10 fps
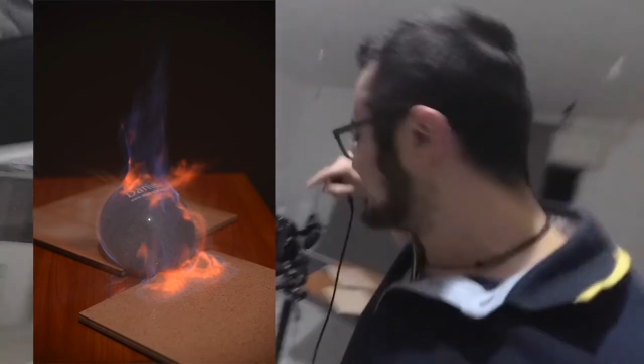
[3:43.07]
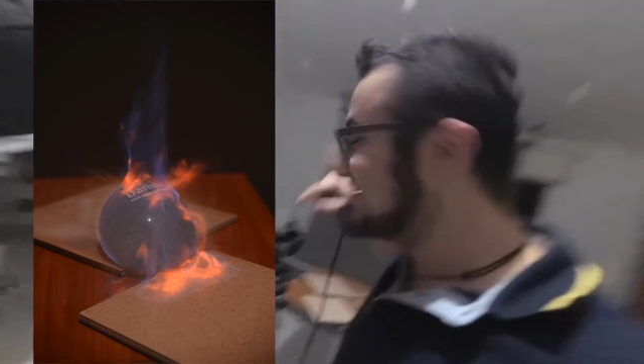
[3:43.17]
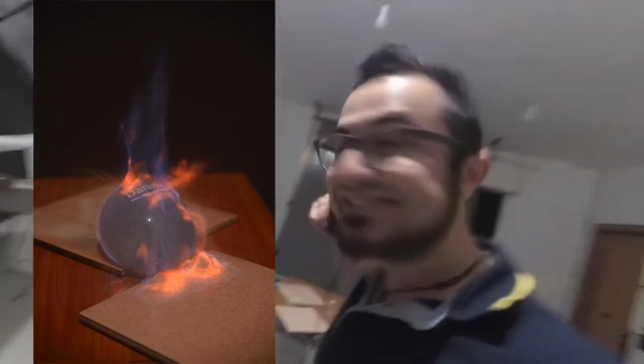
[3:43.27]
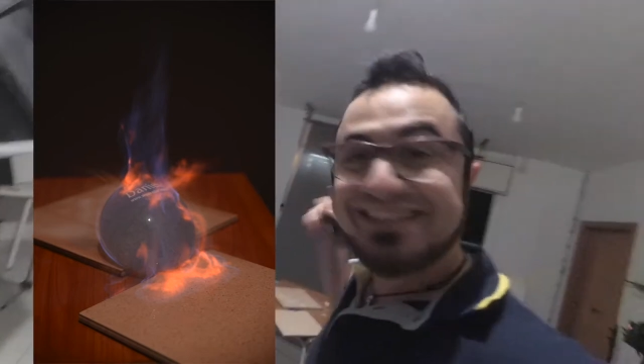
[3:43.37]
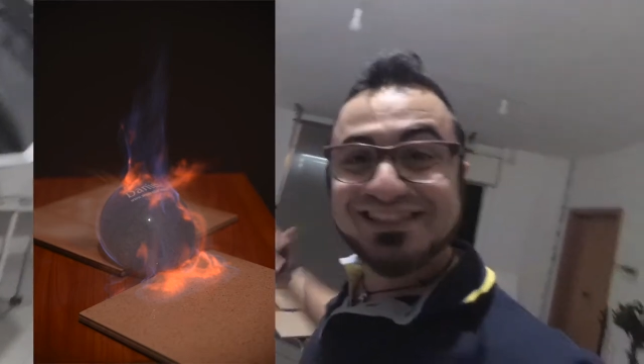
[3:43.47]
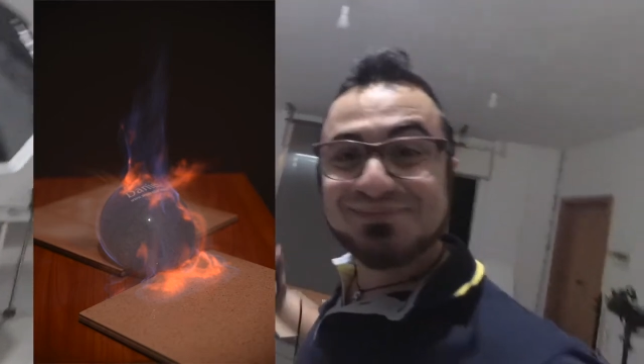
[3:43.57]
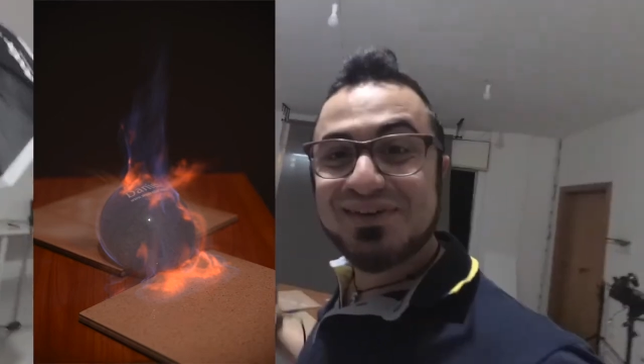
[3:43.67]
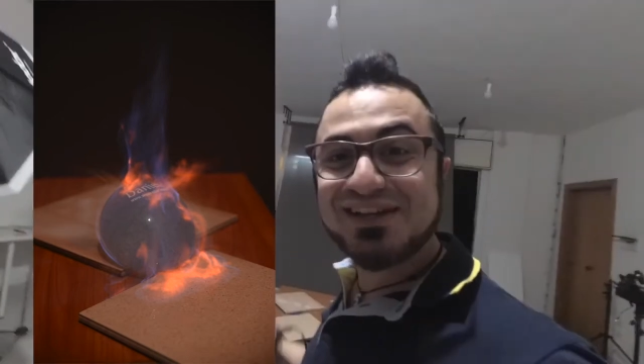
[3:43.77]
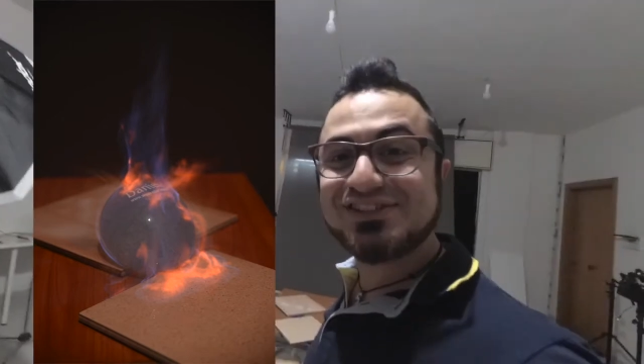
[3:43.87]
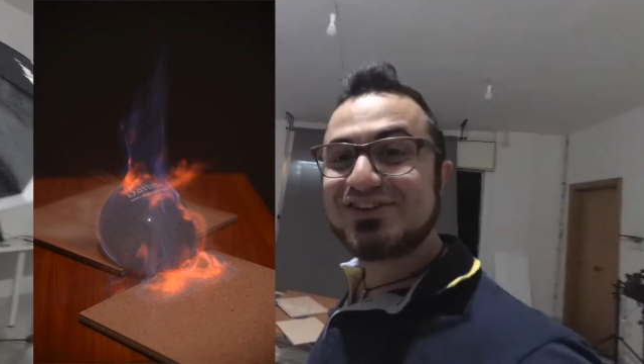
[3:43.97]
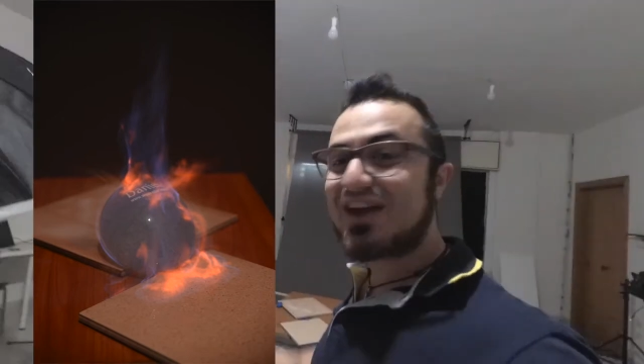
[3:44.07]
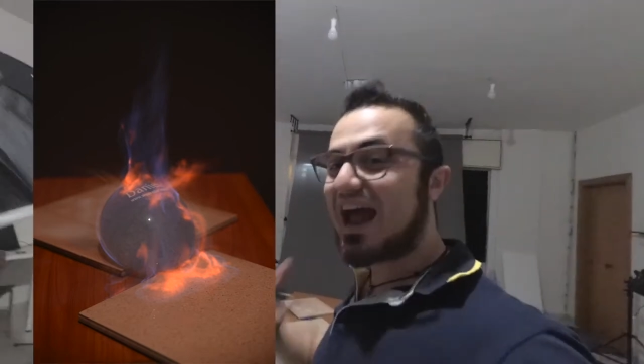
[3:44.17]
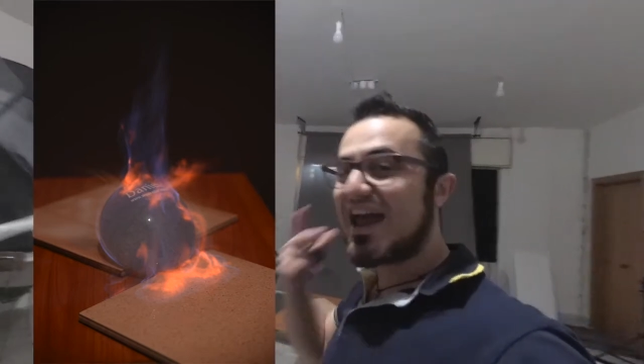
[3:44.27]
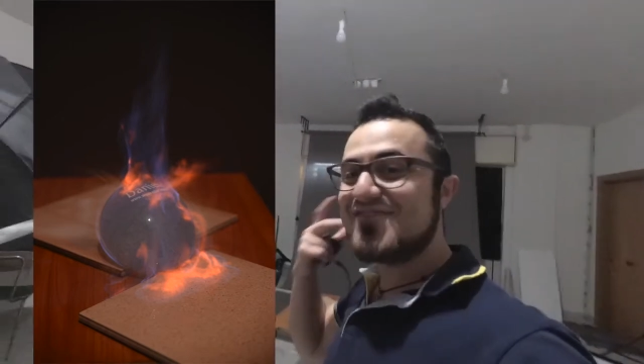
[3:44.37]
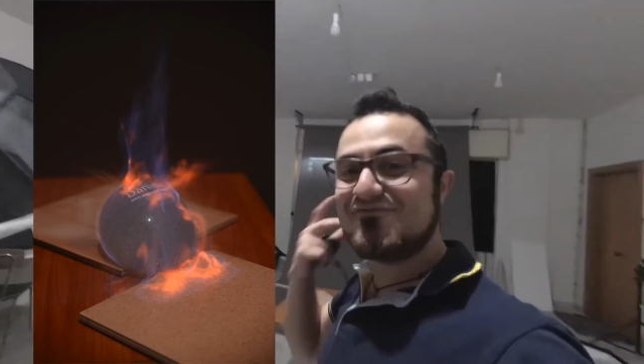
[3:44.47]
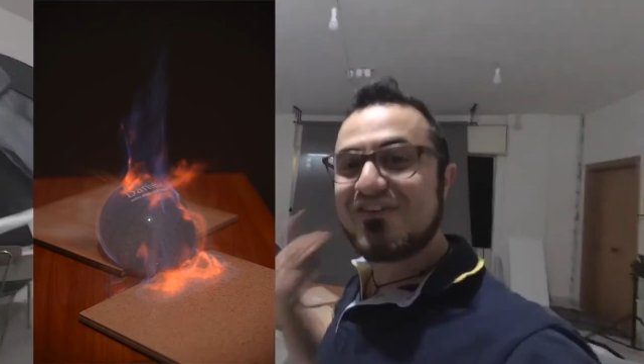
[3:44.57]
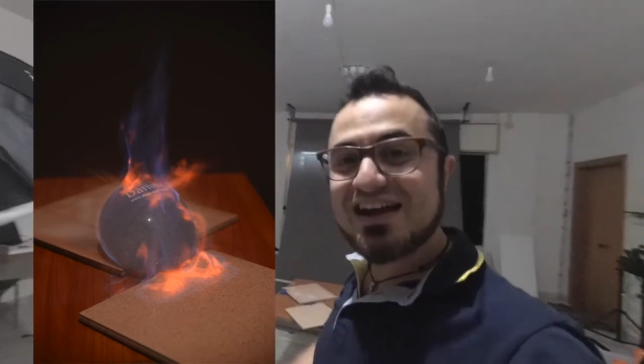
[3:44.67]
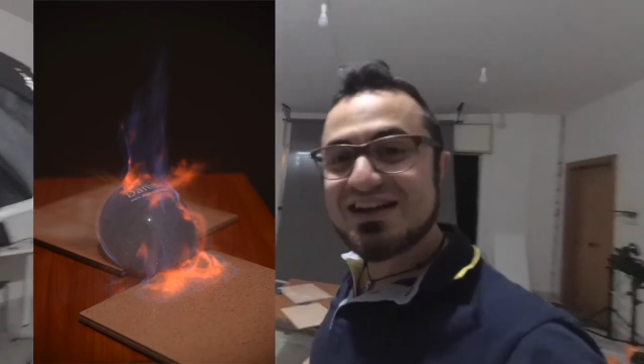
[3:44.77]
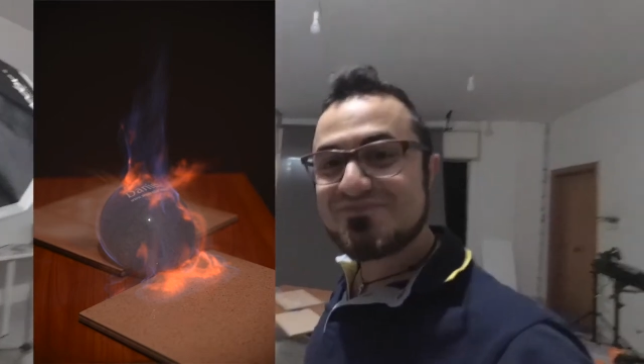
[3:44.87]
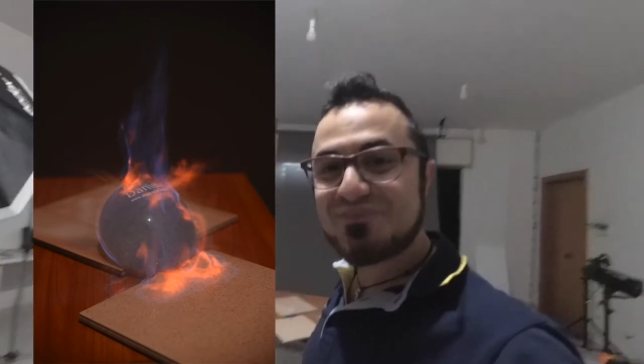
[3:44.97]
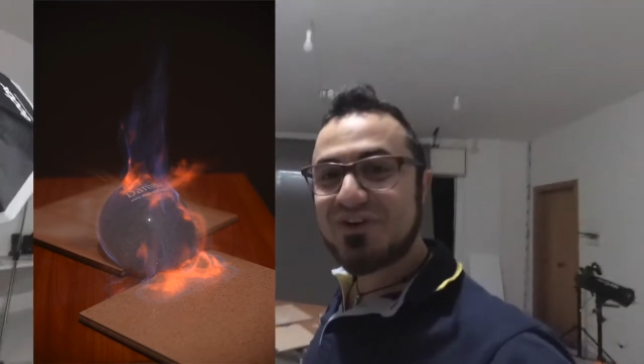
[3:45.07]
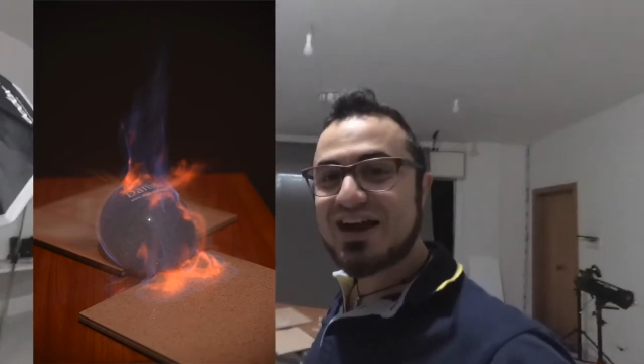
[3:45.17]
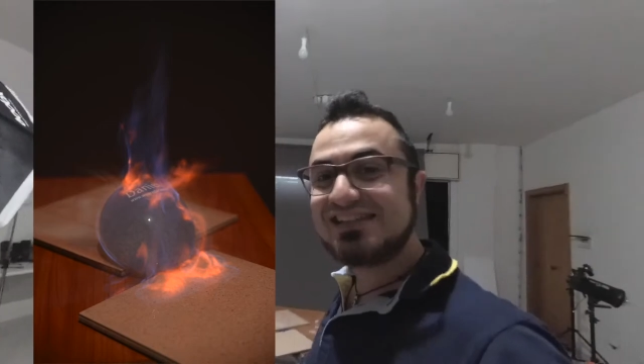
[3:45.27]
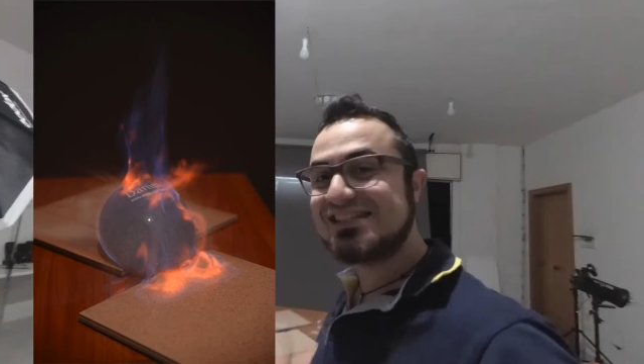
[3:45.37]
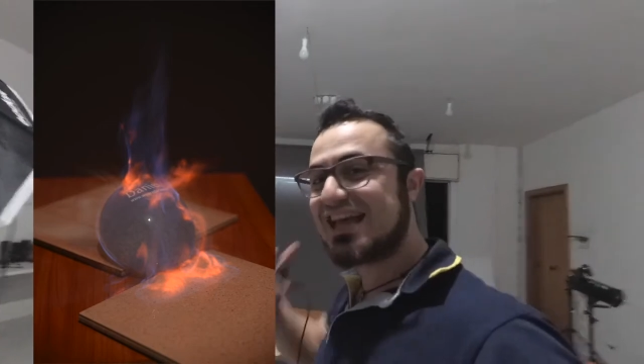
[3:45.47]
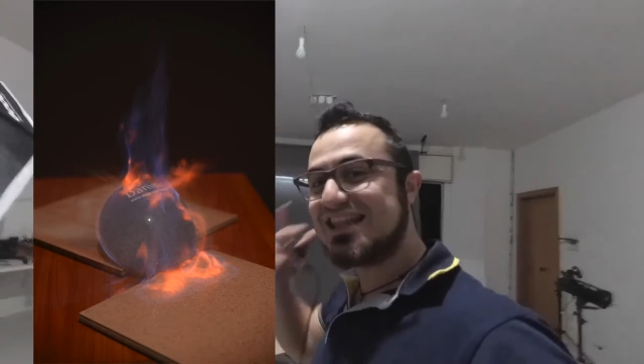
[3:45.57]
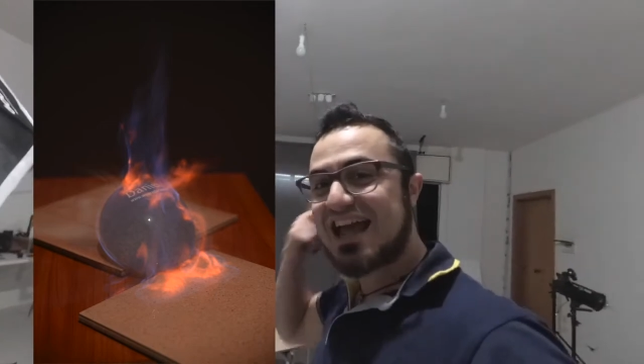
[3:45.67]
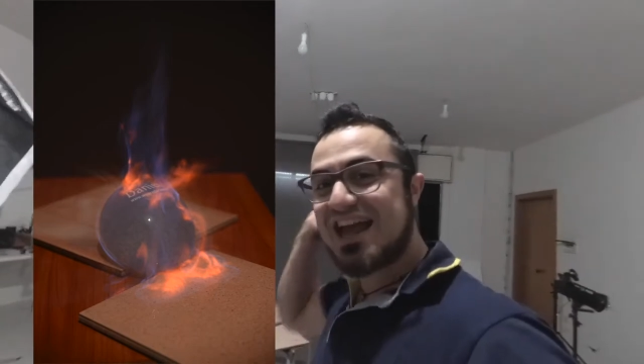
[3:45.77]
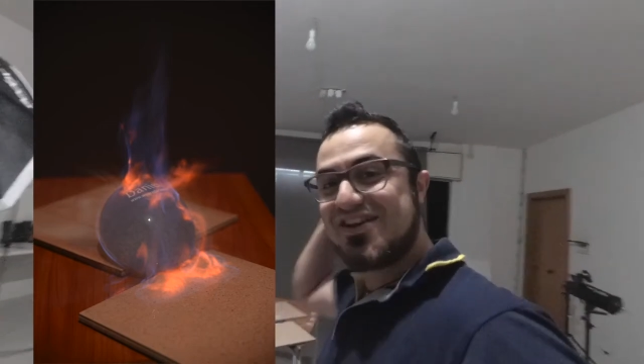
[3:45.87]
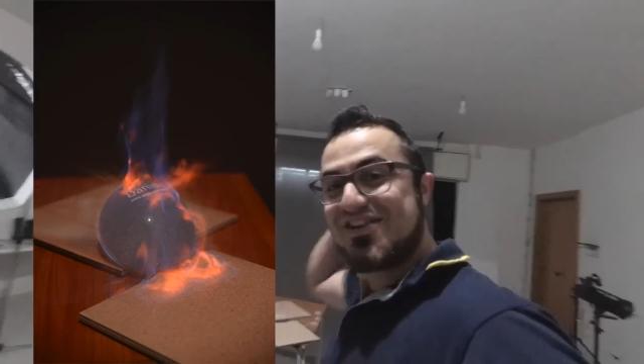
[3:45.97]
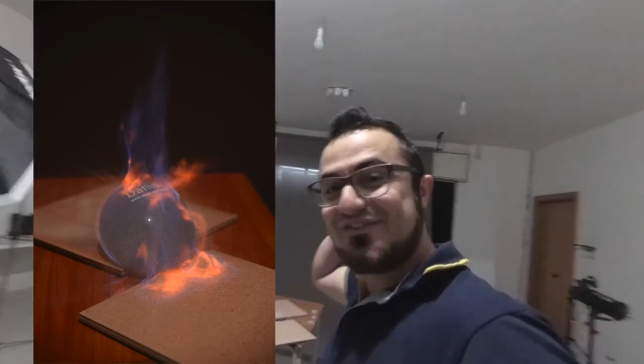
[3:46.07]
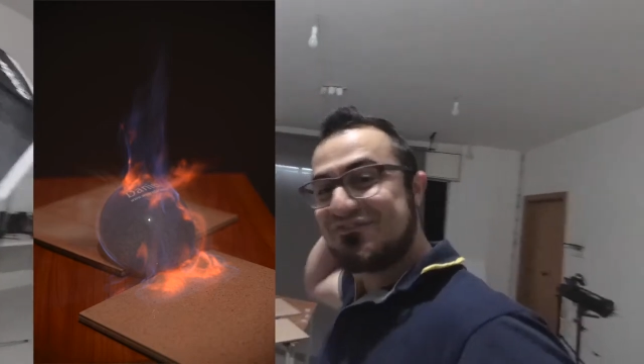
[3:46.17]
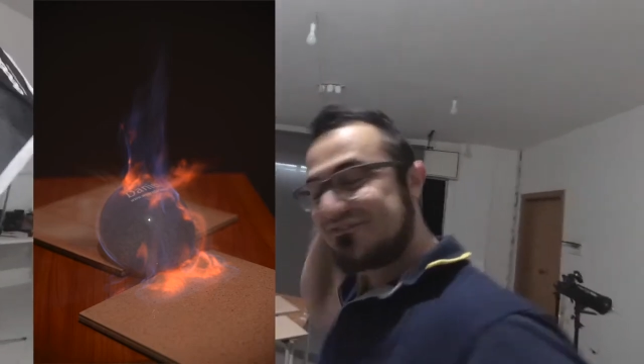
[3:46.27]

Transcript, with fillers: In this picture I'm very impressed and I